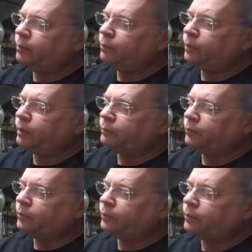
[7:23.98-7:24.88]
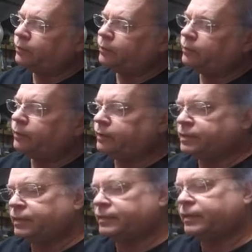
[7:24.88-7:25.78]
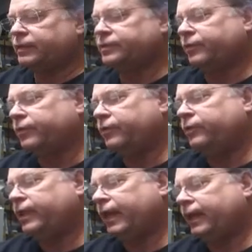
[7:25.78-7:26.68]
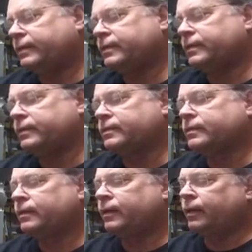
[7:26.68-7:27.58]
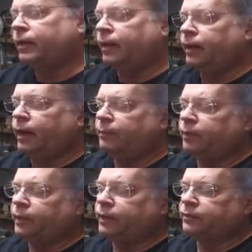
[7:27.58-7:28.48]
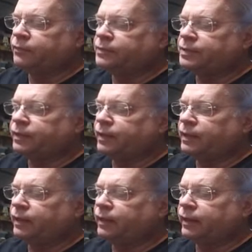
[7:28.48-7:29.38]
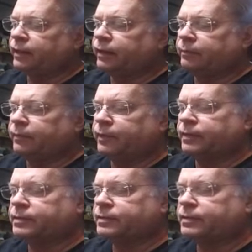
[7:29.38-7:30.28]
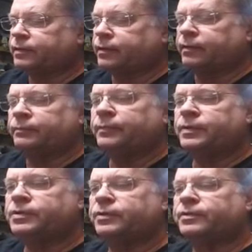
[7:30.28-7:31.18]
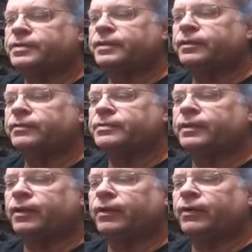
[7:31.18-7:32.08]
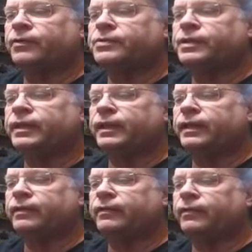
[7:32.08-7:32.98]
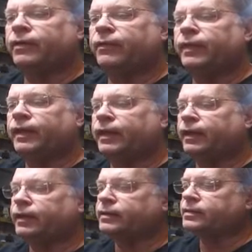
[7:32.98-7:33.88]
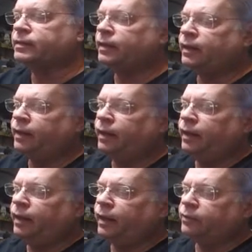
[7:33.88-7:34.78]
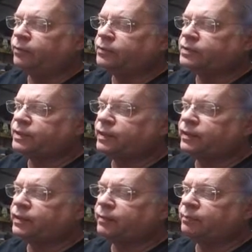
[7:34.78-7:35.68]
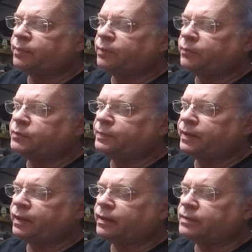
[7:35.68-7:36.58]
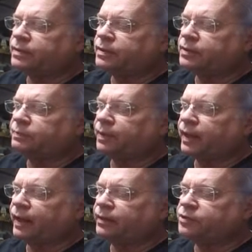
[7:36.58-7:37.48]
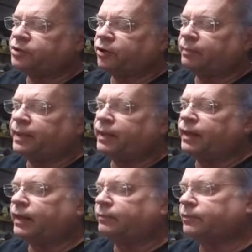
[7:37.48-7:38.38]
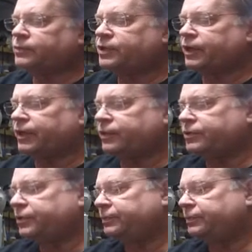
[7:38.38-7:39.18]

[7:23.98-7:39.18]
What I'm going to do is, since these are new cases, I'm only interested in cleaning up this. As you can see, there's a large dent on that case, and you'll see that it moves because this black Sharpie line will change.